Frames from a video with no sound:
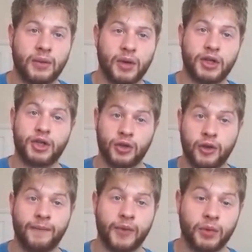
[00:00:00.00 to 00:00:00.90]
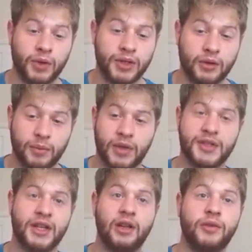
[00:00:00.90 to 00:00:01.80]
a show that we're doing,
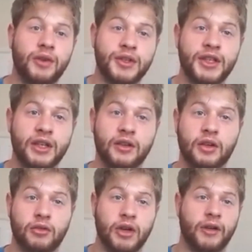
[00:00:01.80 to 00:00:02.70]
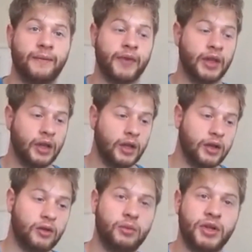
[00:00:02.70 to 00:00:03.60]
myself and Dean Greer,
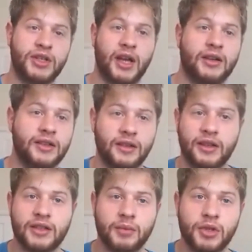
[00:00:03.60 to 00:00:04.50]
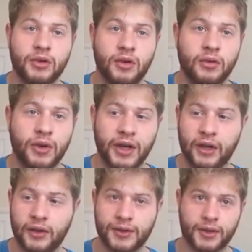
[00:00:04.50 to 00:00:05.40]
who will be tagged in this, I'm sure, when
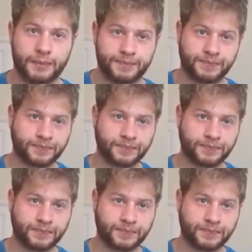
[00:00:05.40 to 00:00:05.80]
it goes up.